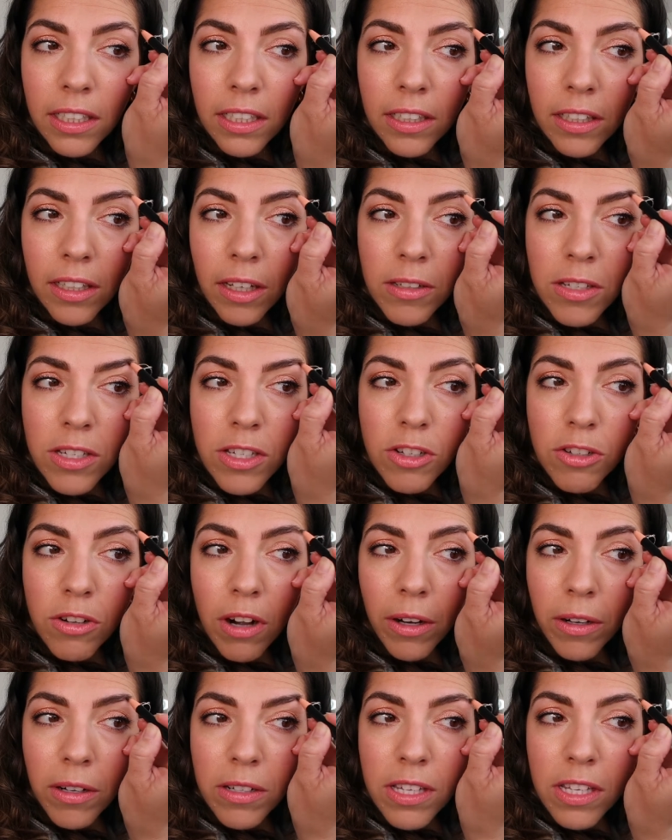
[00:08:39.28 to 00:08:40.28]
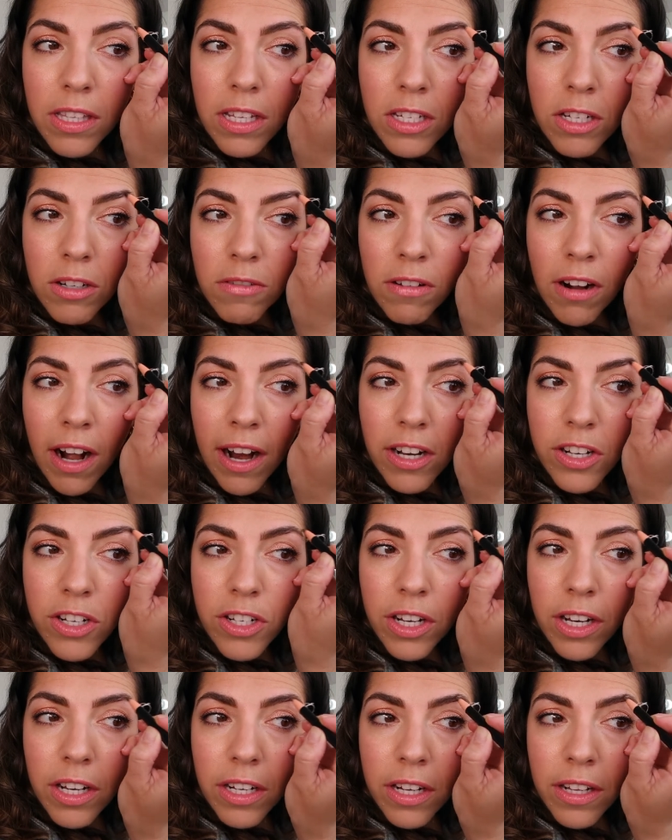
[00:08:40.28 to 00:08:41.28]
those strokes in the
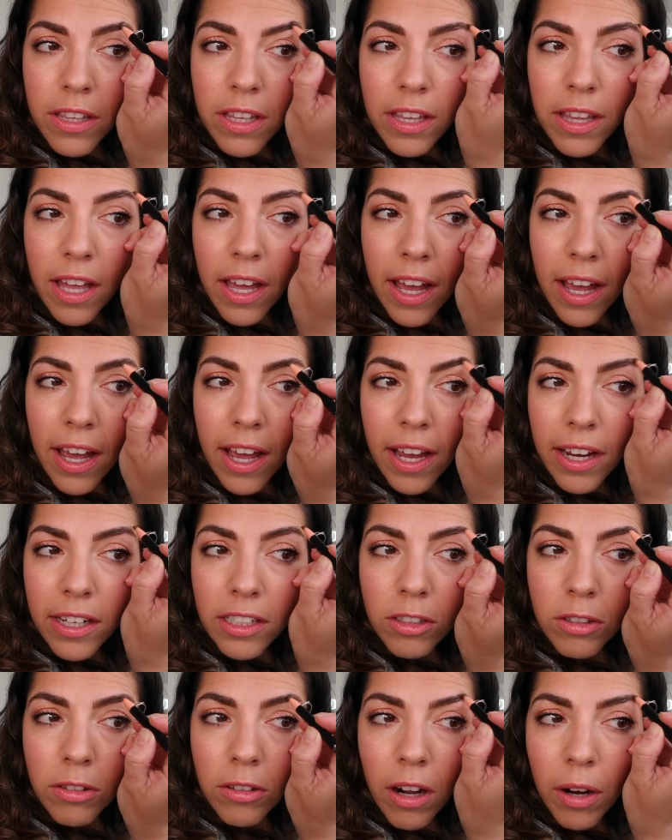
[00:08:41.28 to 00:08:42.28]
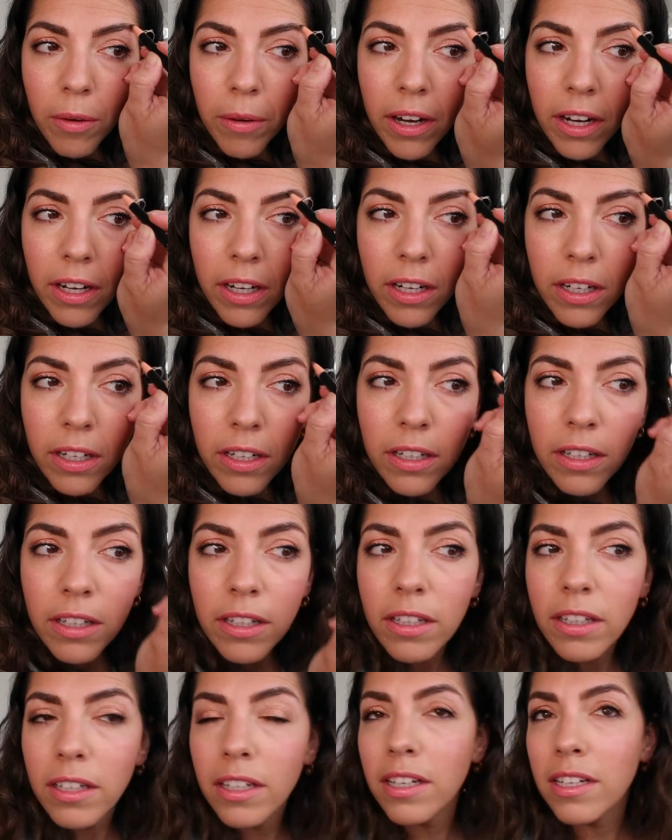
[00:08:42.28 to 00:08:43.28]
direction that the hair is growing.
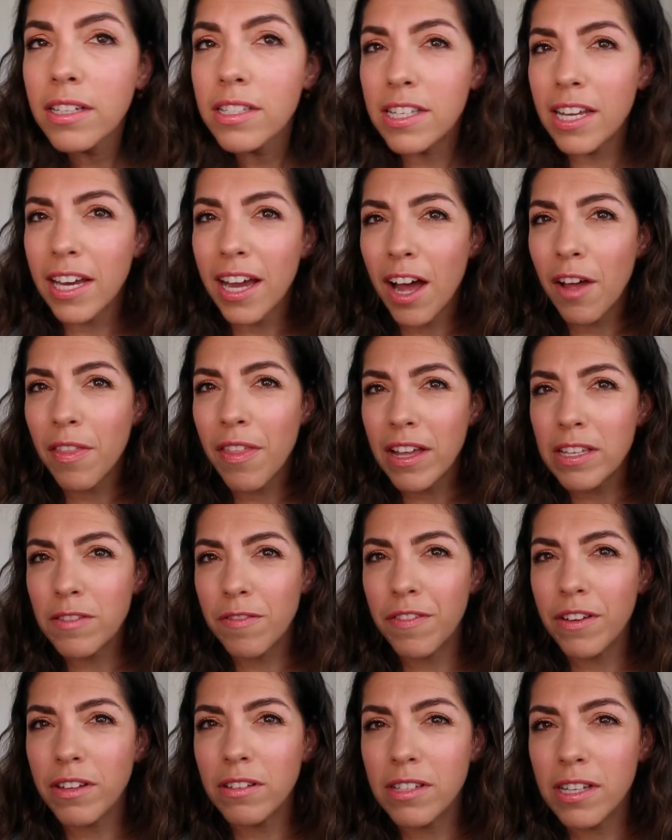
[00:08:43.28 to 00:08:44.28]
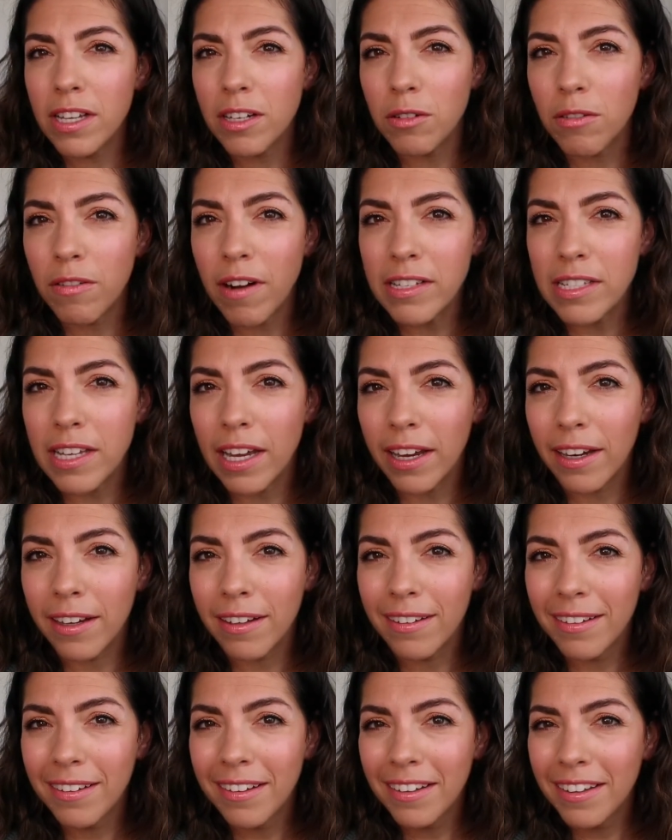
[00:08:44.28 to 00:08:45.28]
See how that's filled in
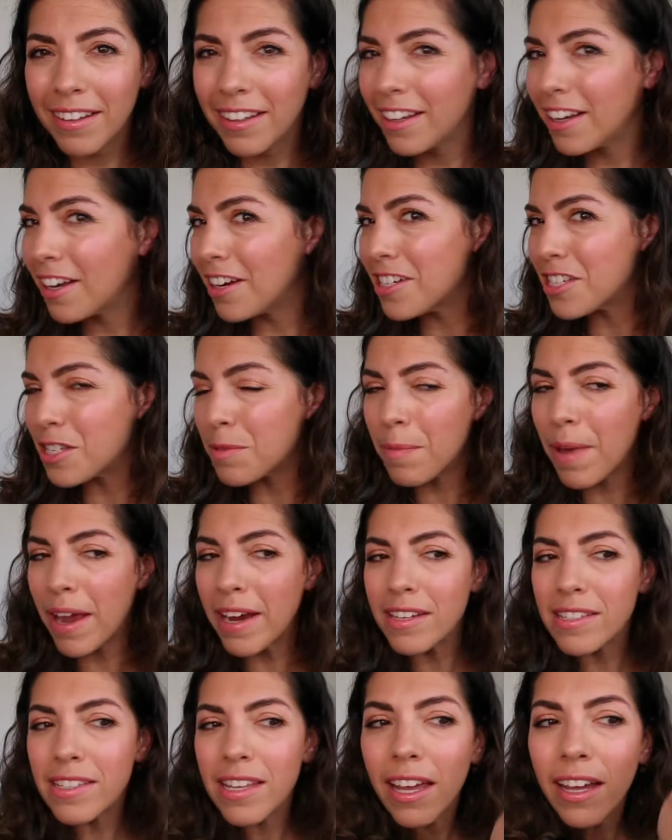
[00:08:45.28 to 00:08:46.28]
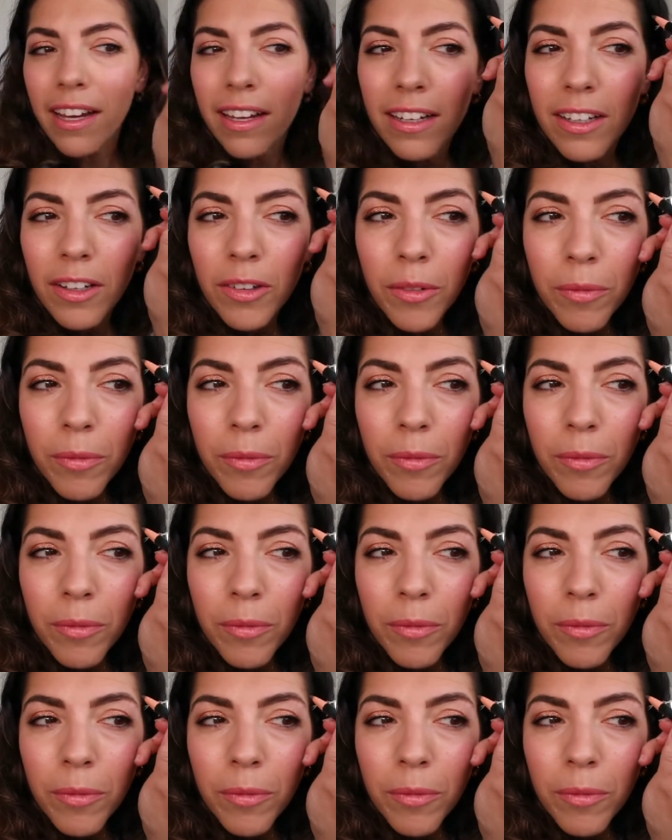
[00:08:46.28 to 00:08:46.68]
already? It's amazing.